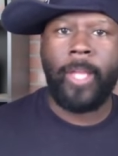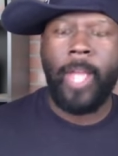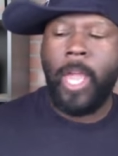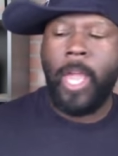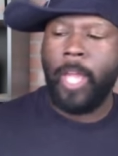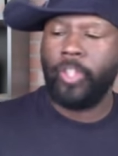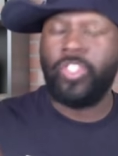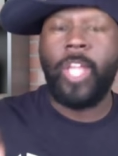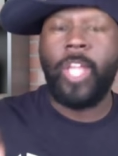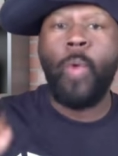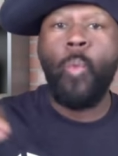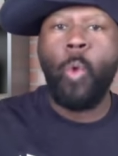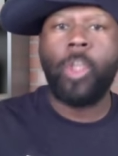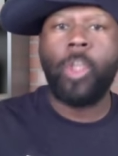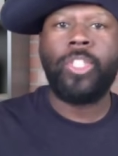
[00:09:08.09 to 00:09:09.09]
It'll say,
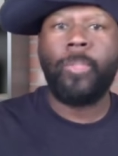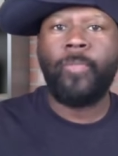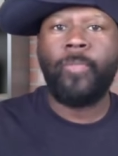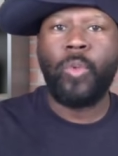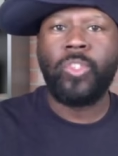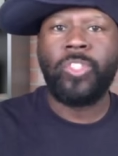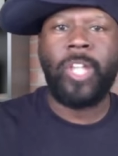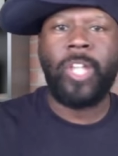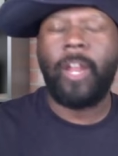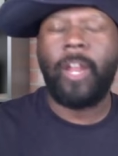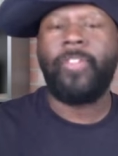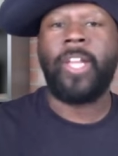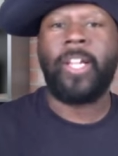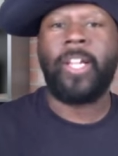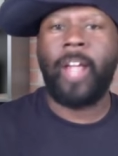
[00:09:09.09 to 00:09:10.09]
Worshipful Son of
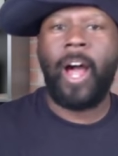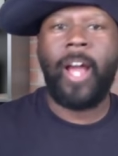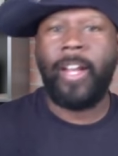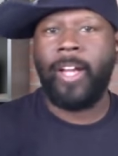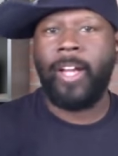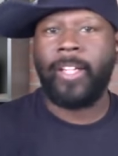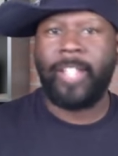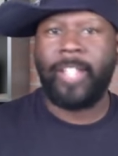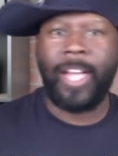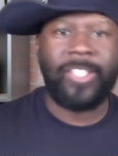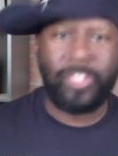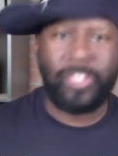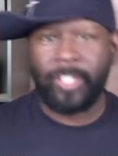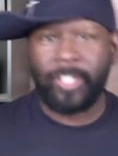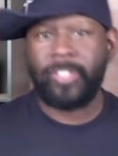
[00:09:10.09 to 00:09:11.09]
the God
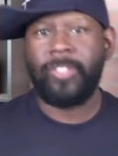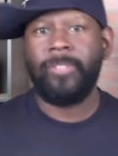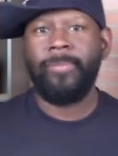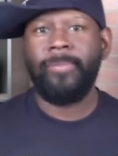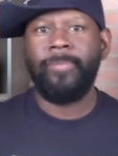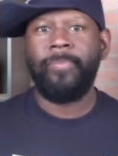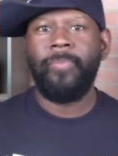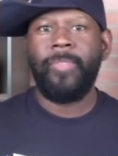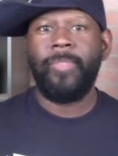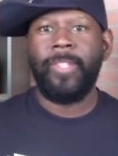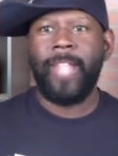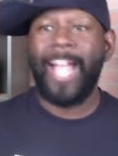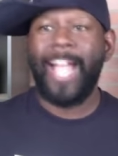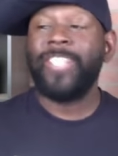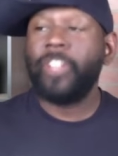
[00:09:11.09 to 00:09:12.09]
Augustus.
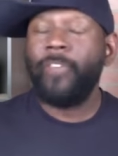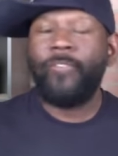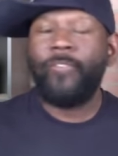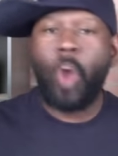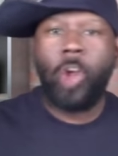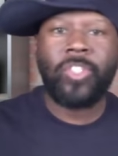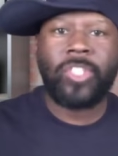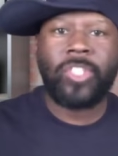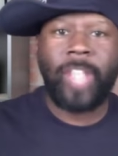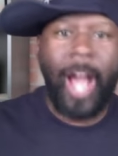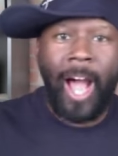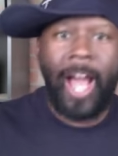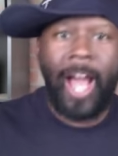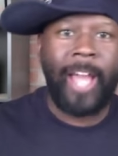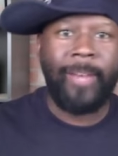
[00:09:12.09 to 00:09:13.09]
That's a false God.